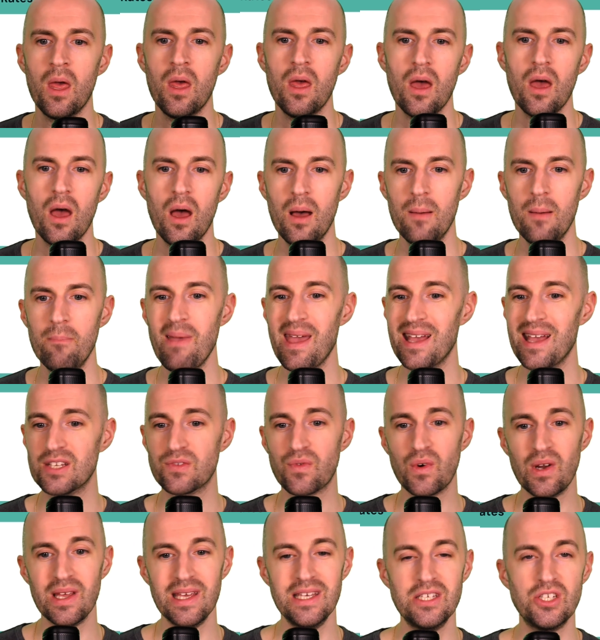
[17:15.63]
Makes
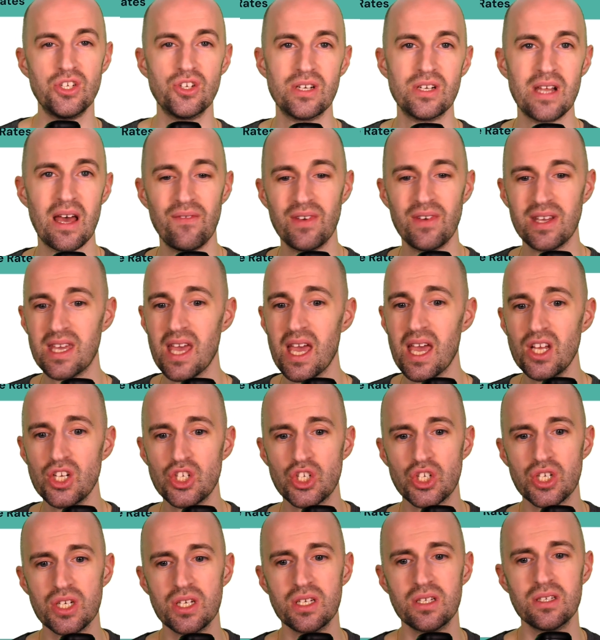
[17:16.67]
for easier
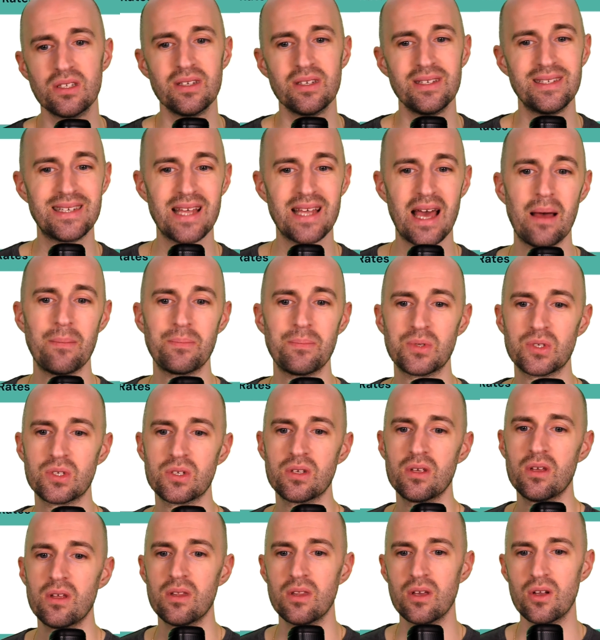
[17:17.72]
navigation, adapts
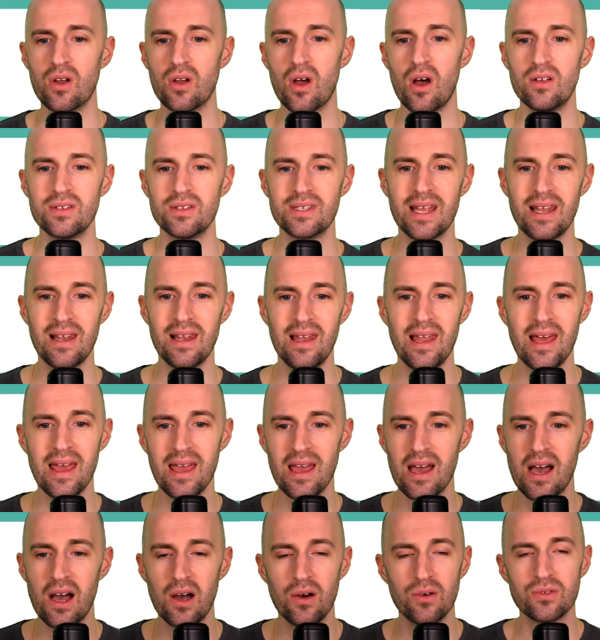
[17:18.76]
content
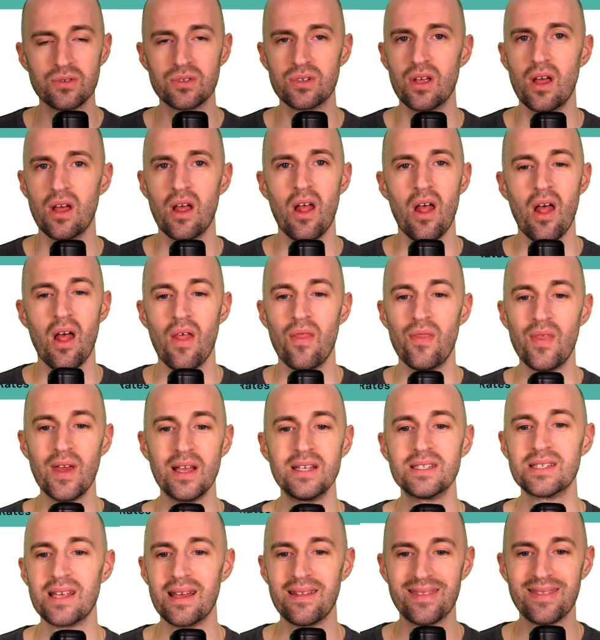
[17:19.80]
layout,
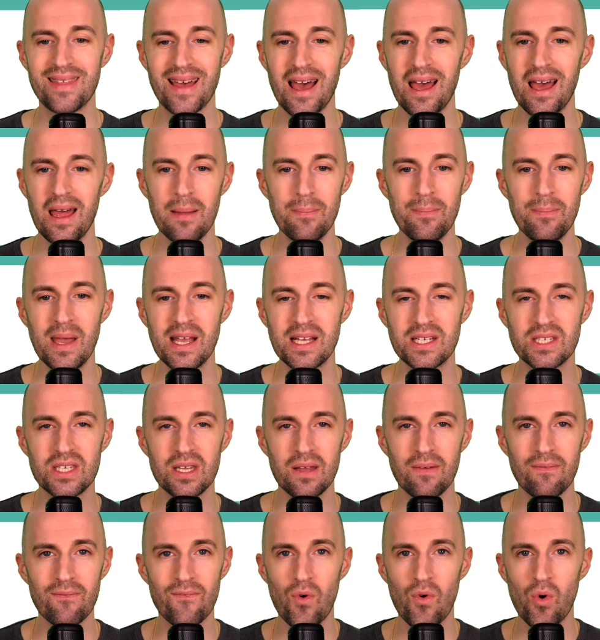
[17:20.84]
things like that. It makes
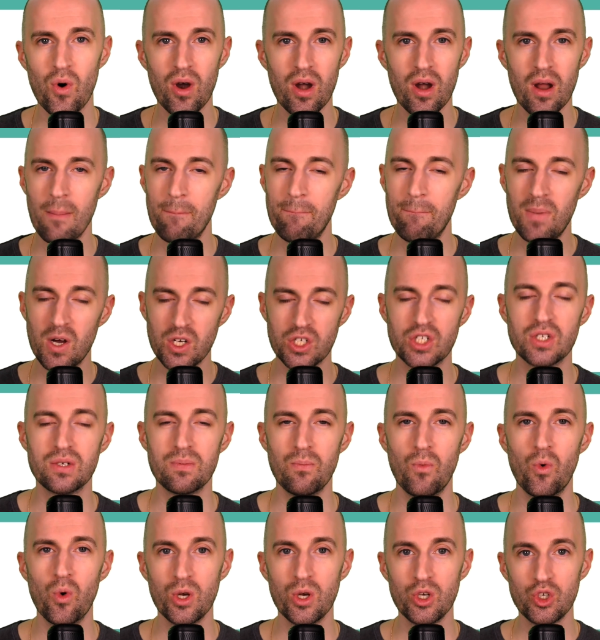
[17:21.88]
it for a much
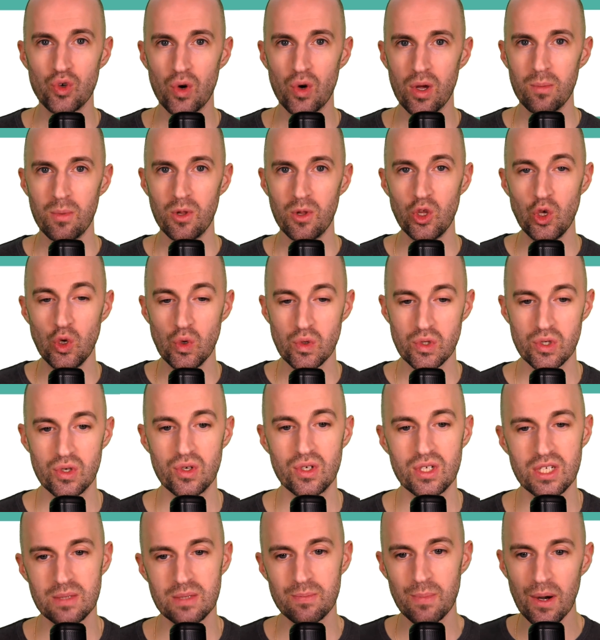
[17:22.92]
more enjoyable user
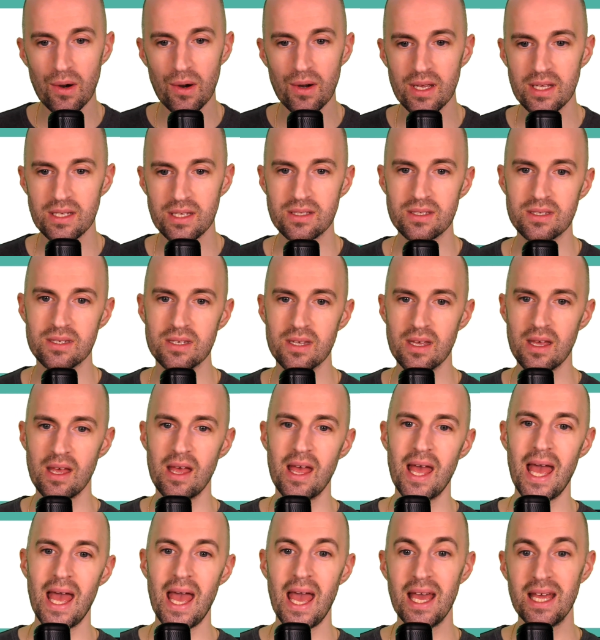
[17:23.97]
experience
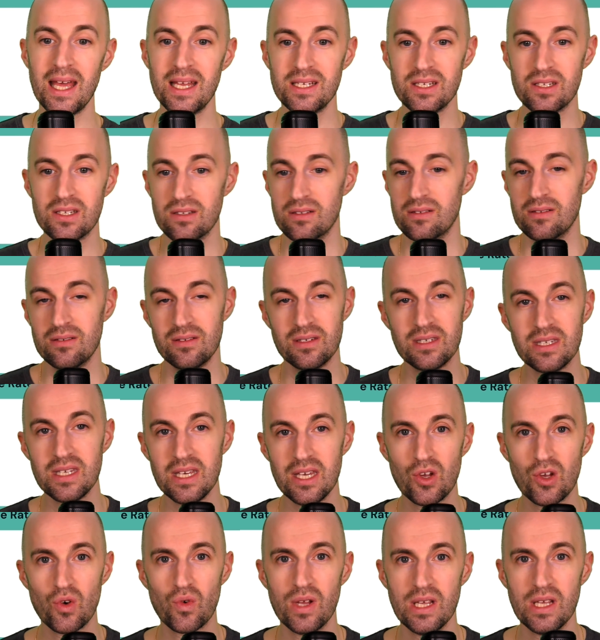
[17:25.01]
and
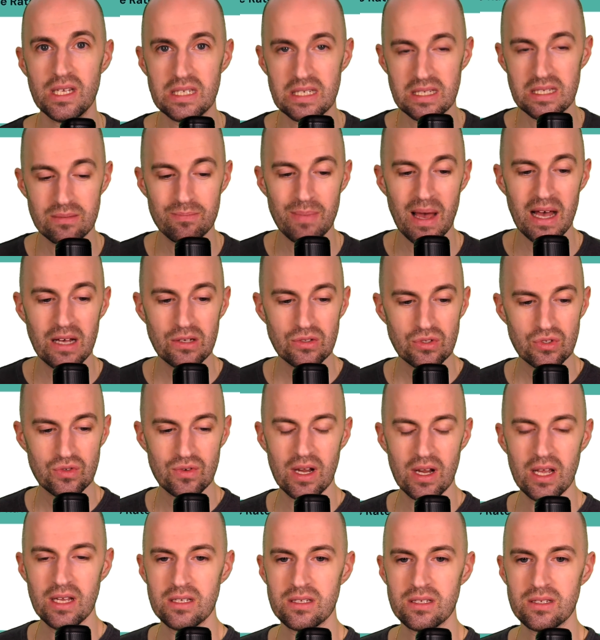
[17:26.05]
decreases bounce
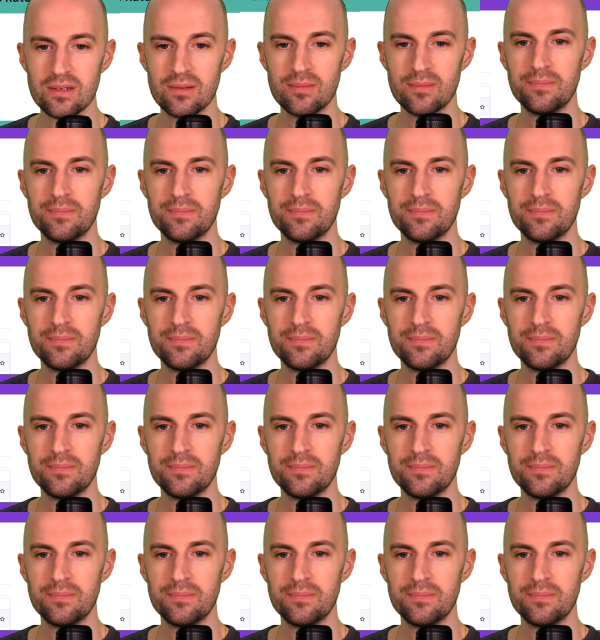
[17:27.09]
rates.